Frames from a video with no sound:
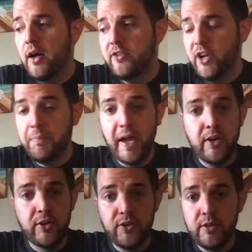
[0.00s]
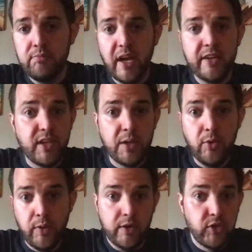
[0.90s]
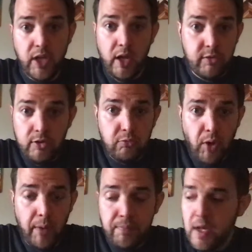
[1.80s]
check back on your ICE table, whatever the case is. Okay.